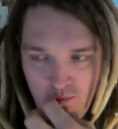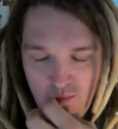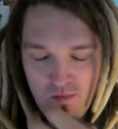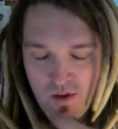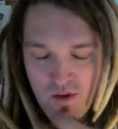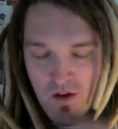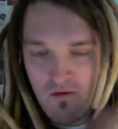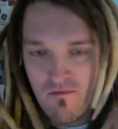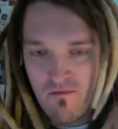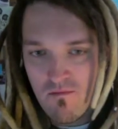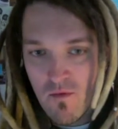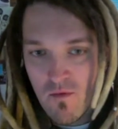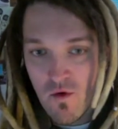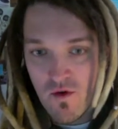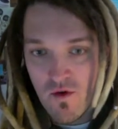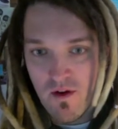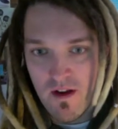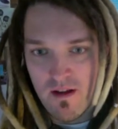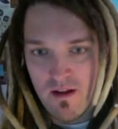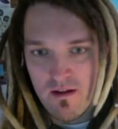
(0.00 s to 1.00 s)
so more
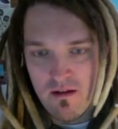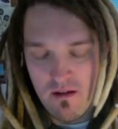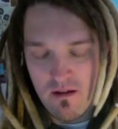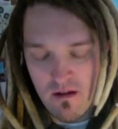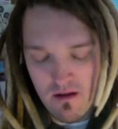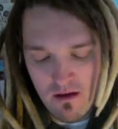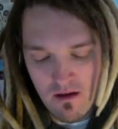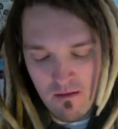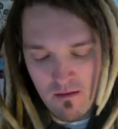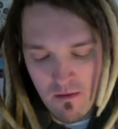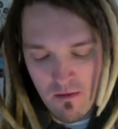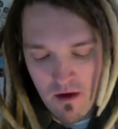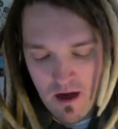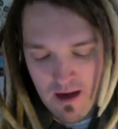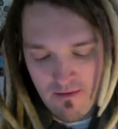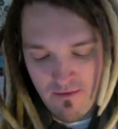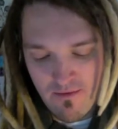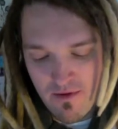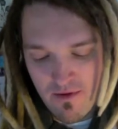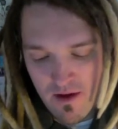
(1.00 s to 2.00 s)
dreads. I
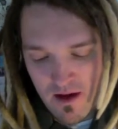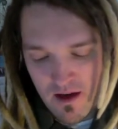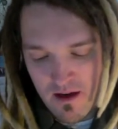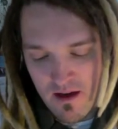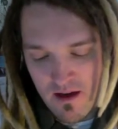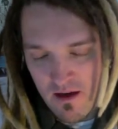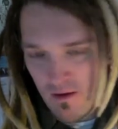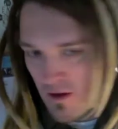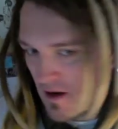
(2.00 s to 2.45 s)
have 32.